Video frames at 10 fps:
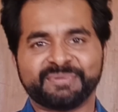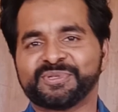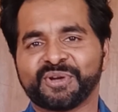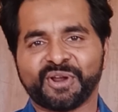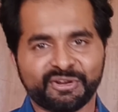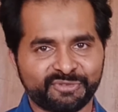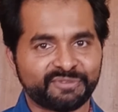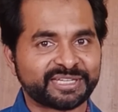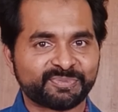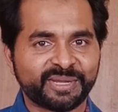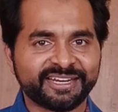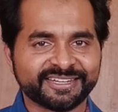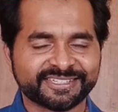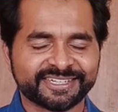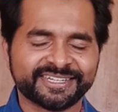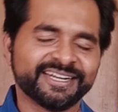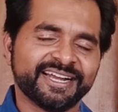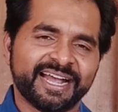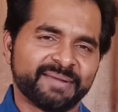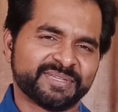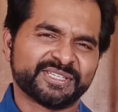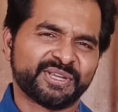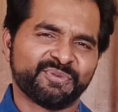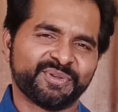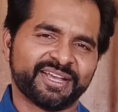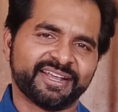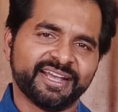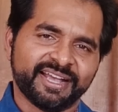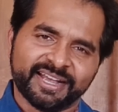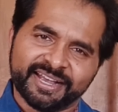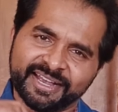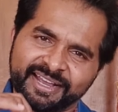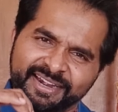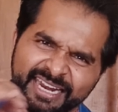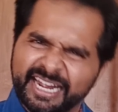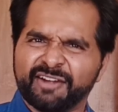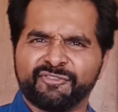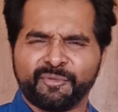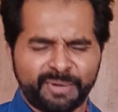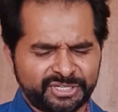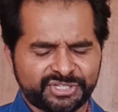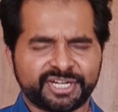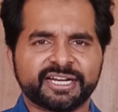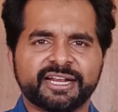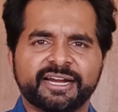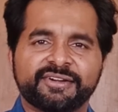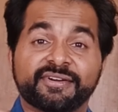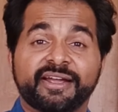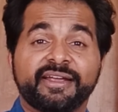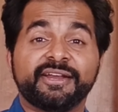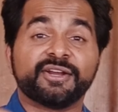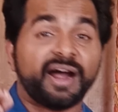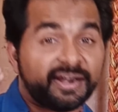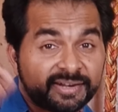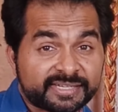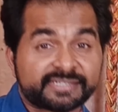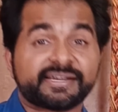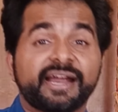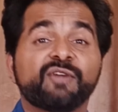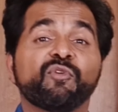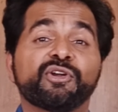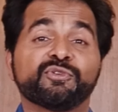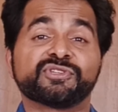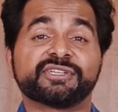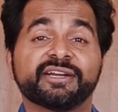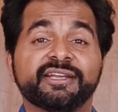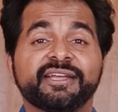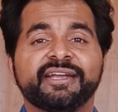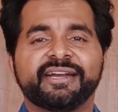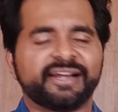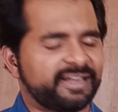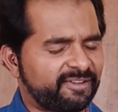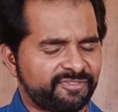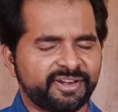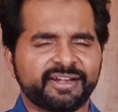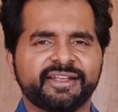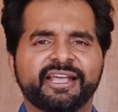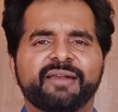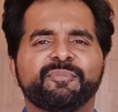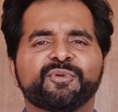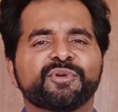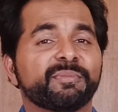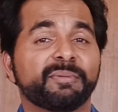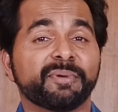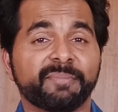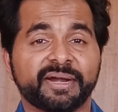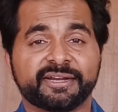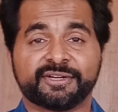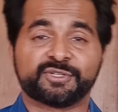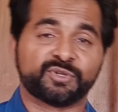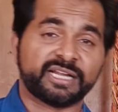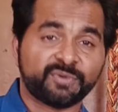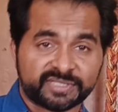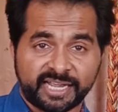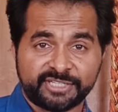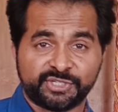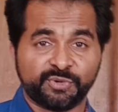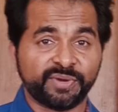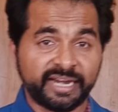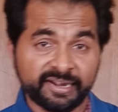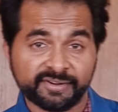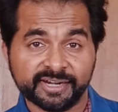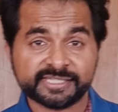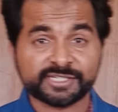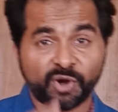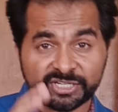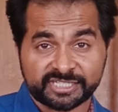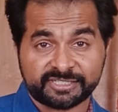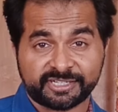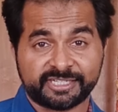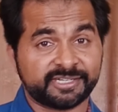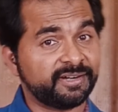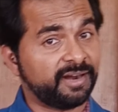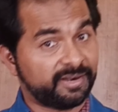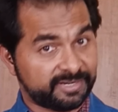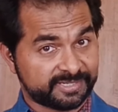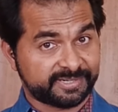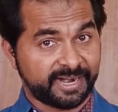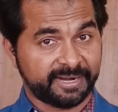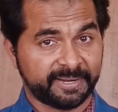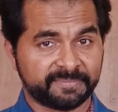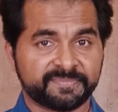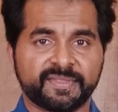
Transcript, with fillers: I'm sure all of you have experienced it. I'm just giving an Reconfirmation, trying understand what you study will definitely help you to remember better. So that was ICU, interest, concentration, understanding.